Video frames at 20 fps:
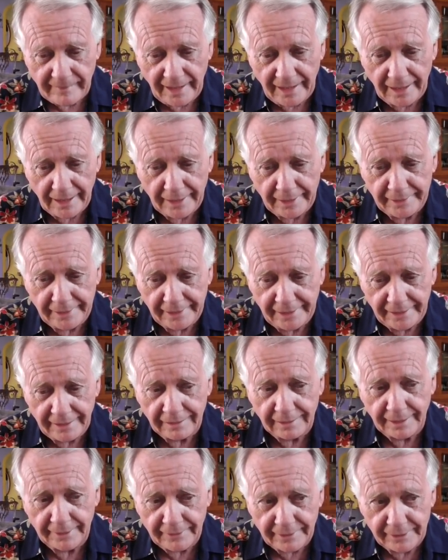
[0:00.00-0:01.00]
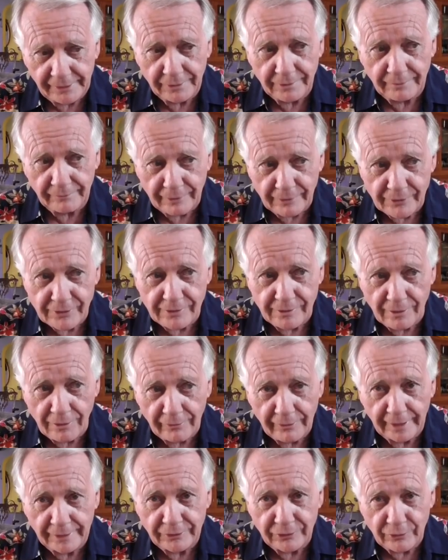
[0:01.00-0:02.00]
You need to let the universe know
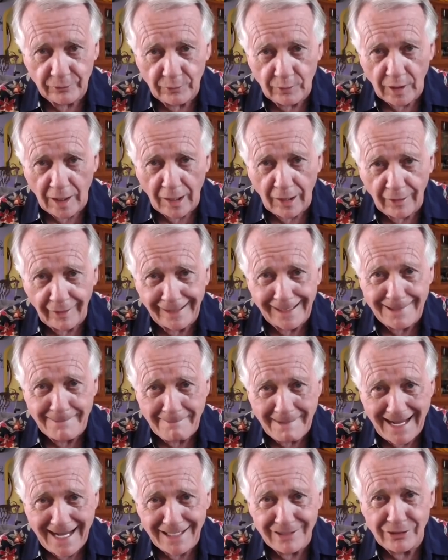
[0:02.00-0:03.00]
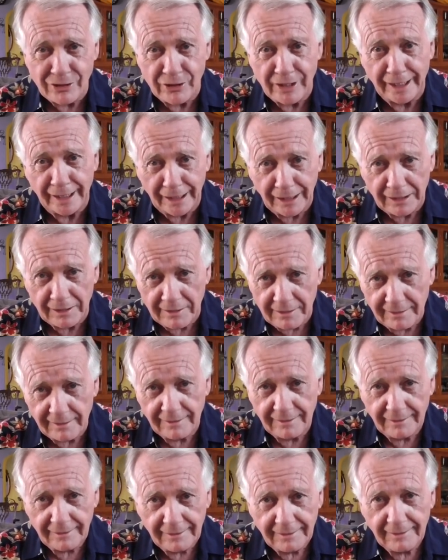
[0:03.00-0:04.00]
that you are imagining
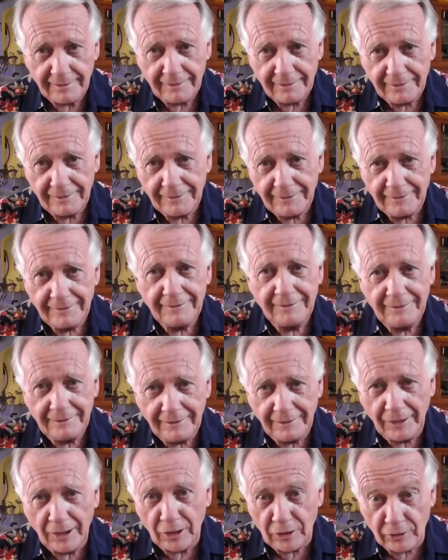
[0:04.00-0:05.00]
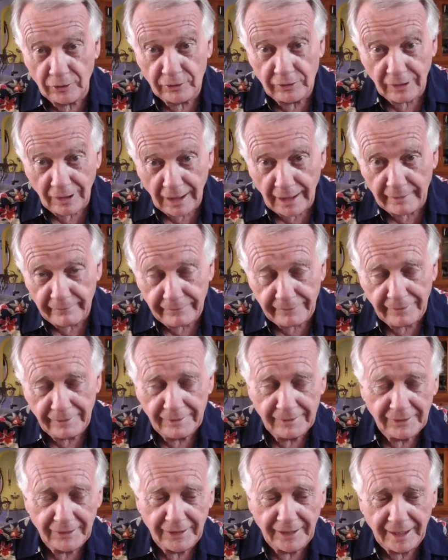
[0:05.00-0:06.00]
a good life,
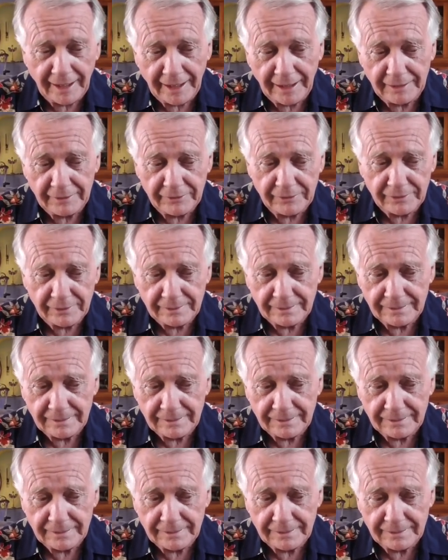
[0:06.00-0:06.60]
and